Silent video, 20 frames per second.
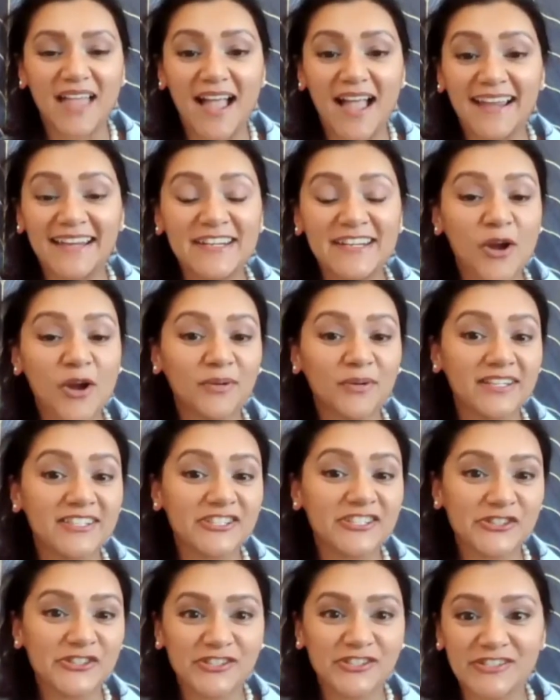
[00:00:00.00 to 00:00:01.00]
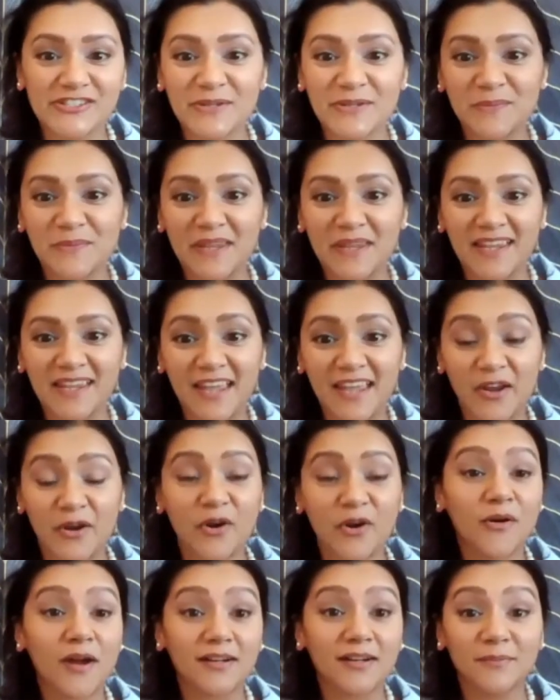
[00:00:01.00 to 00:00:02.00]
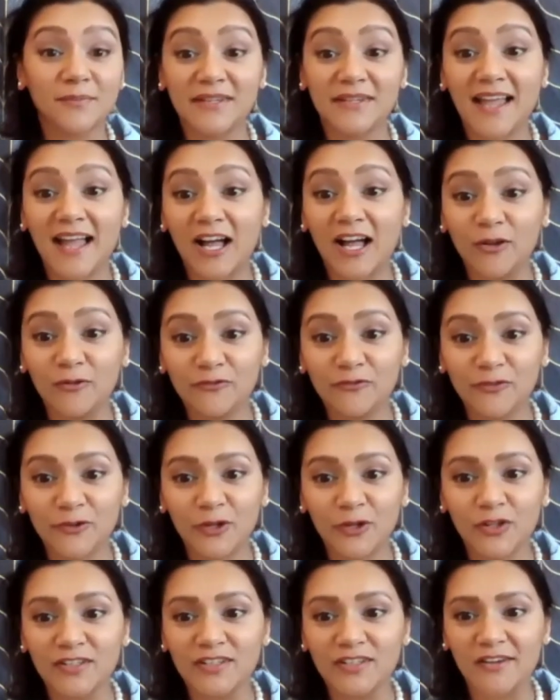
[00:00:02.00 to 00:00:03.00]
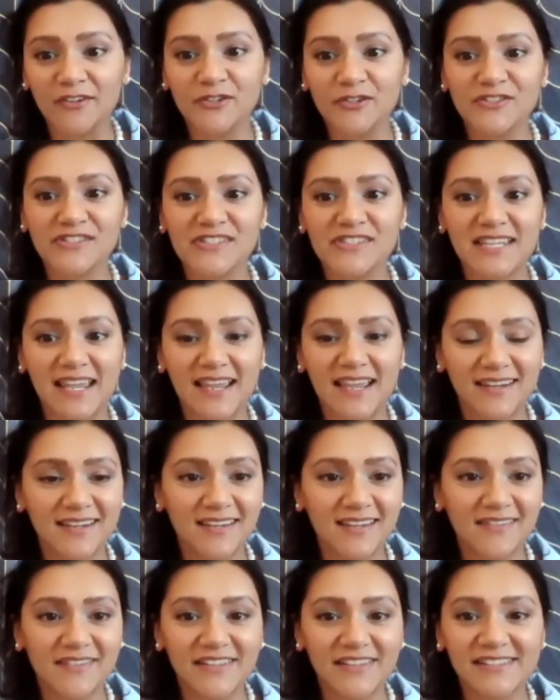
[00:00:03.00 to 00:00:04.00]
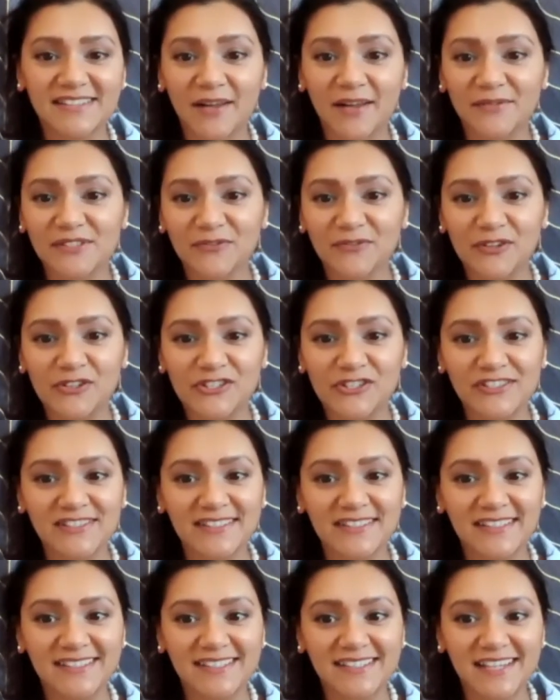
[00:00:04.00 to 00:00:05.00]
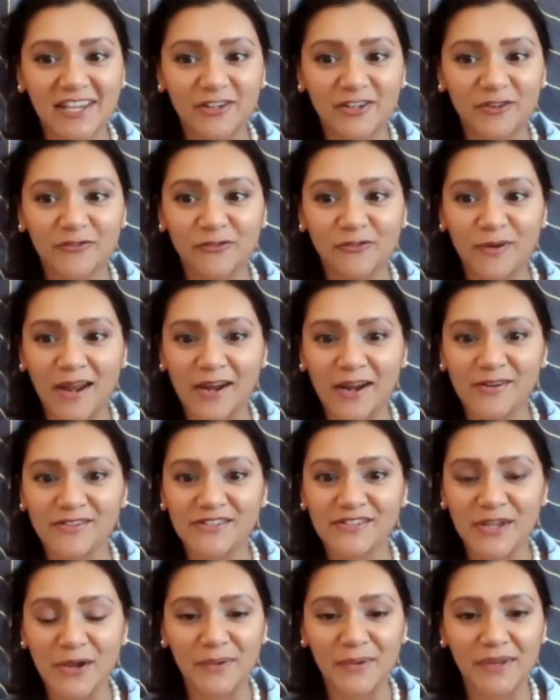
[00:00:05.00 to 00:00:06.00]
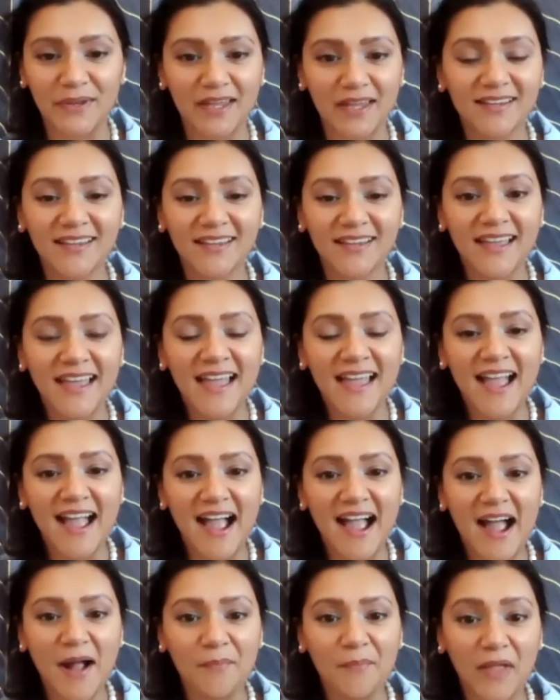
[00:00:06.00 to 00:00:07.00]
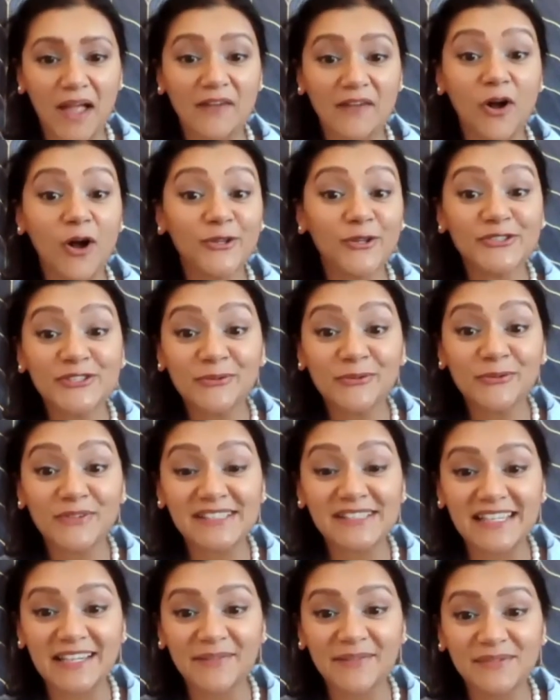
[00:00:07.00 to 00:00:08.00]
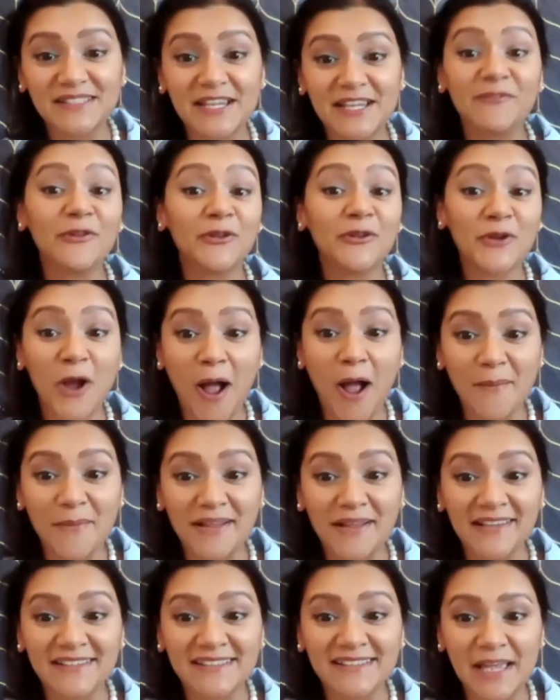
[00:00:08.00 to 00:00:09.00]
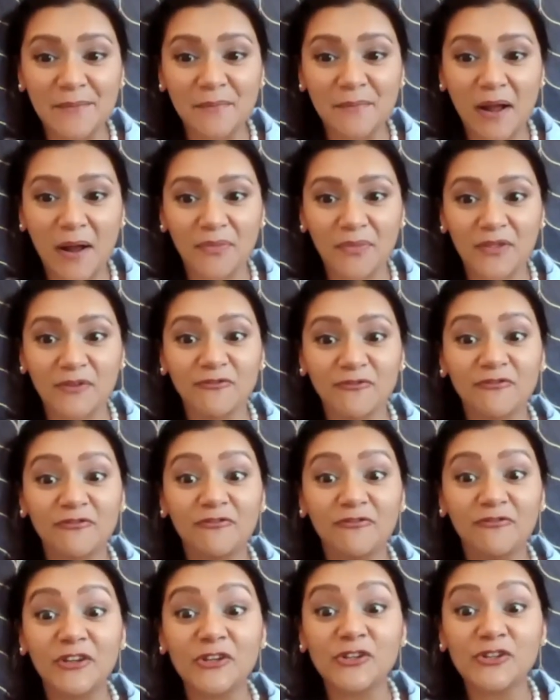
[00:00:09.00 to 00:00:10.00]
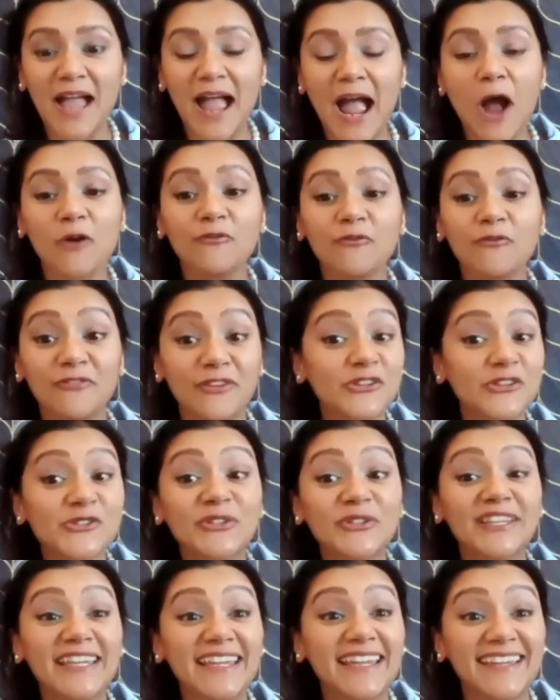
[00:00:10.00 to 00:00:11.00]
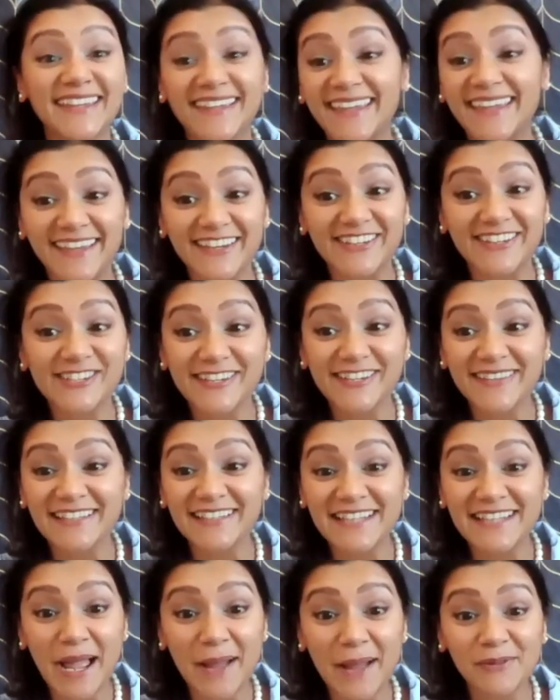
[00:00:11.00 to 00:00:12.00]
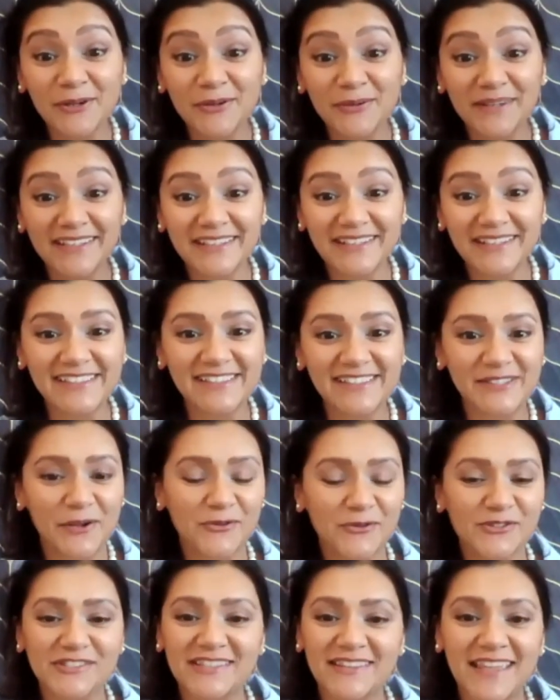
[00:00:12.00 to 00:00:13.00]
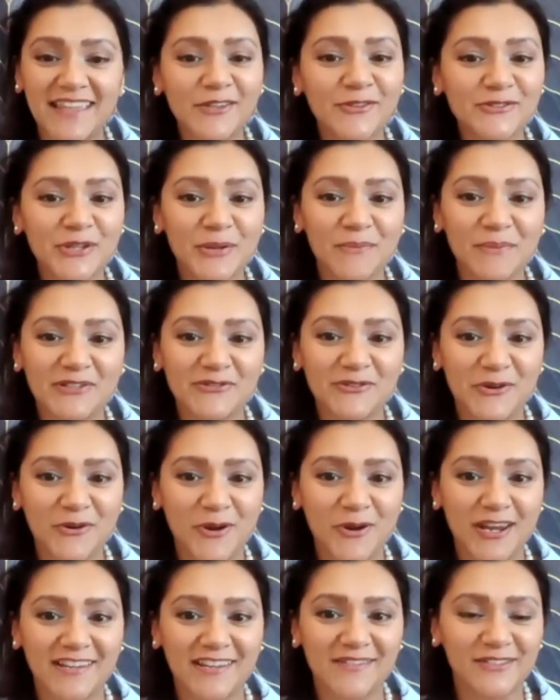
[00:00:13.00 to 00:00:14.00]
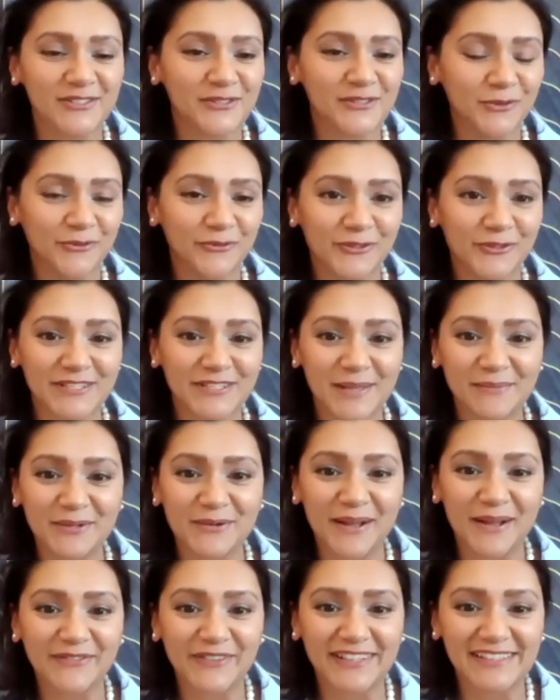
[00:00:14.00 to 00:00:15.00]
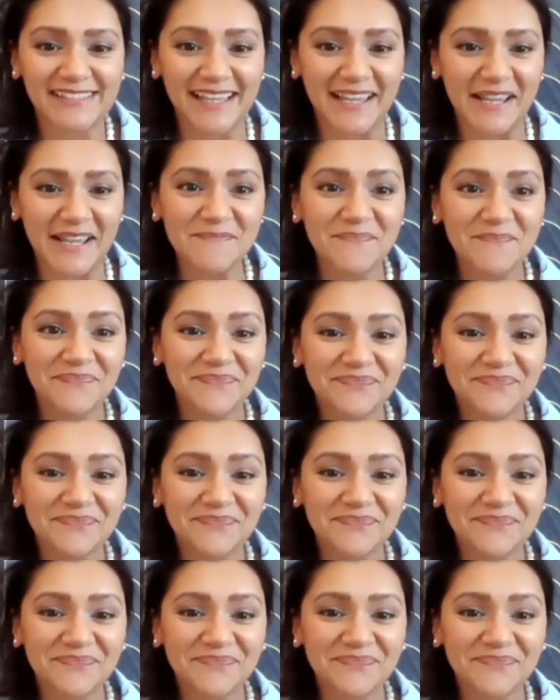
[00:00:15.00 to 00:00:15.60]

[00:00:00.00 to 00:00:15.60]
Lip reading: I know in addition to being incredibly helpful in understanding the self-sufficiency standard for Arizona, I've also received several comments about how visually engaging the Tableau is. So just thank you so much for creating this tool for WFSA.